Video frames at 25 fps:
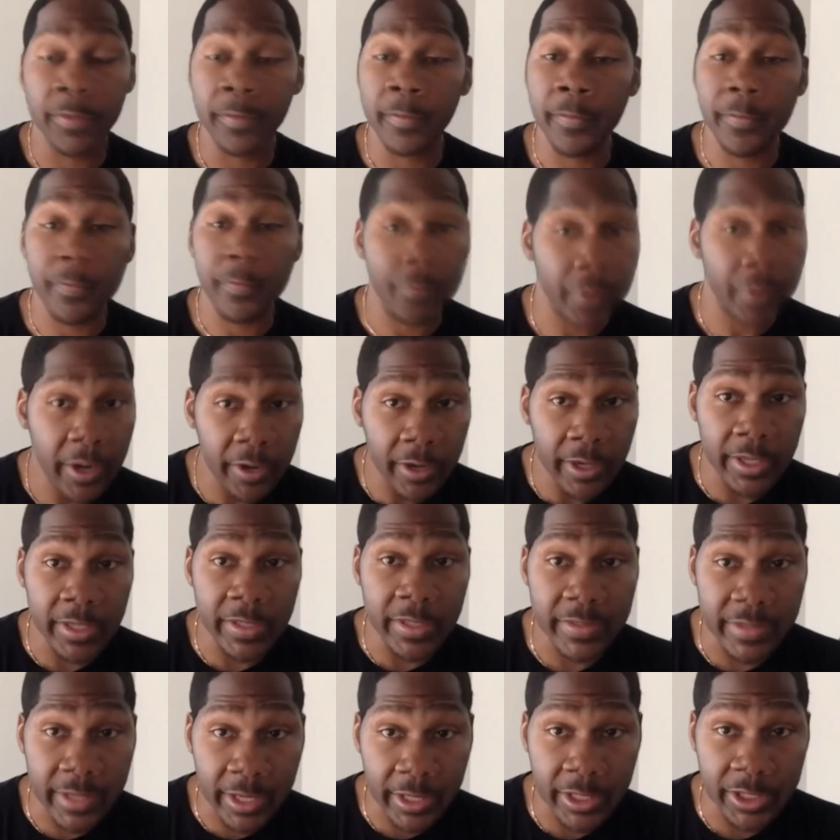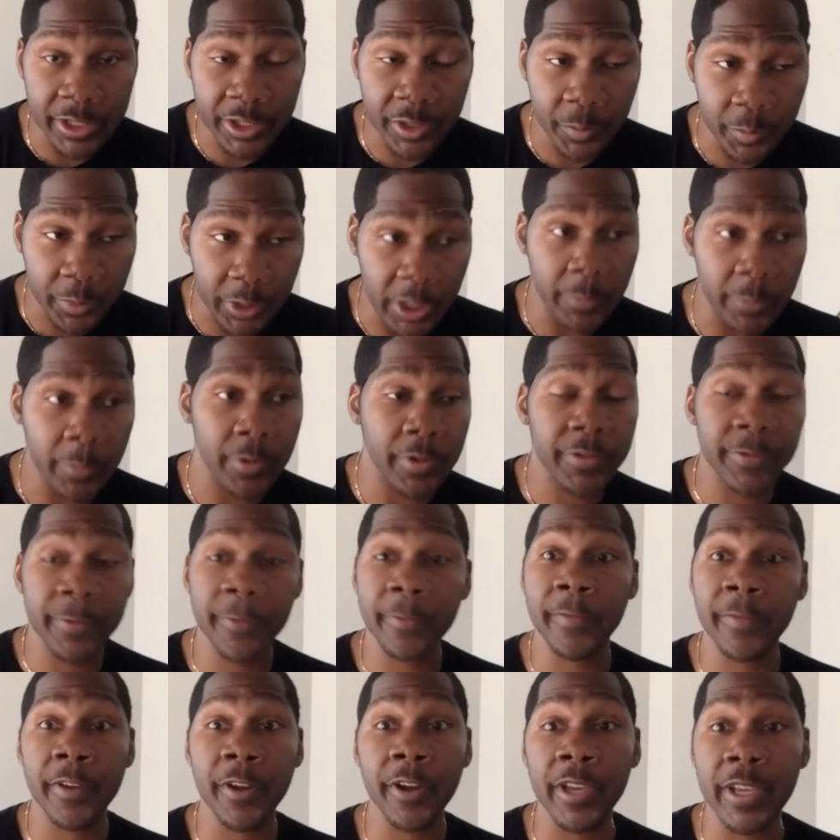very intelligent people, some
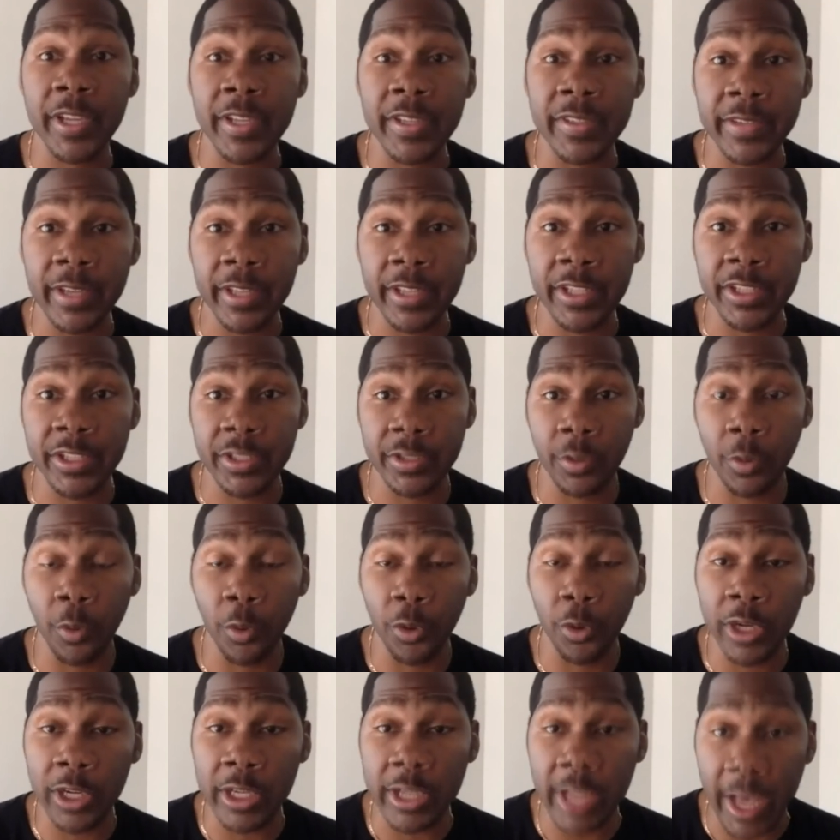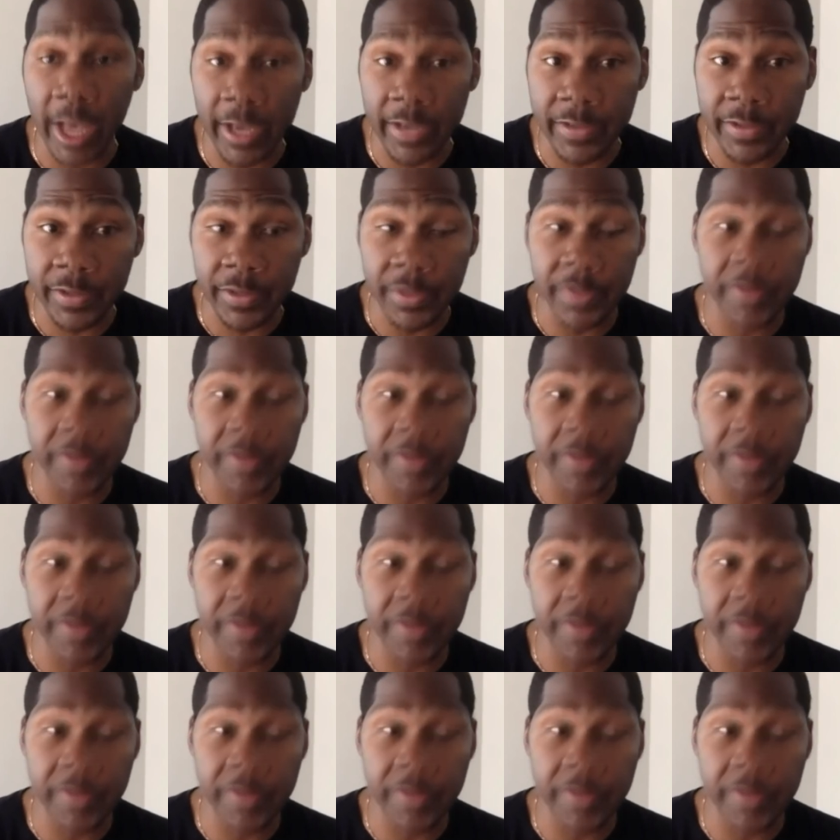very intelligent organizers,